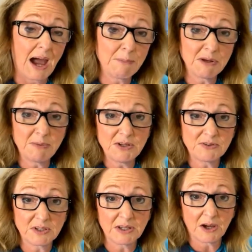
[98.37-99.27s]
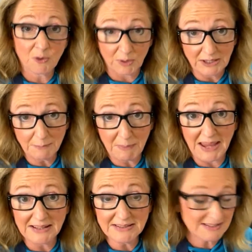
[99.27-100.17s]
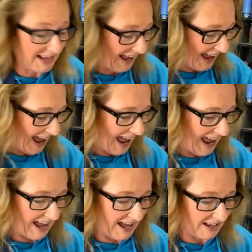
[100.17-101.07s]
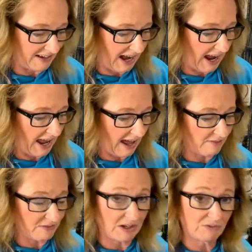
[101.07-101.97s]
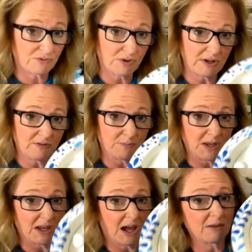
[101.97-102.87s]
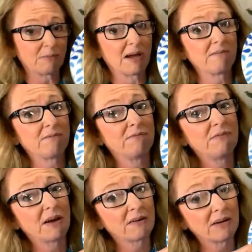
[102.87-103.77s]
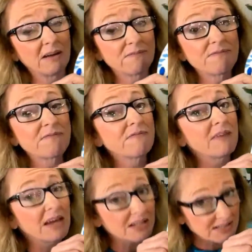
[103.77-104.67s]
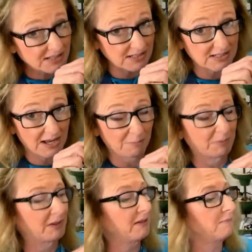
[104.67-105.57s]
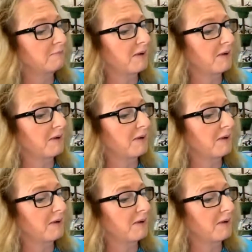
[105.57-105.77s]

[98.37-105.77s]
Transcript: I'm going to be using acrylic paints, and I have in front of me on my very fancy template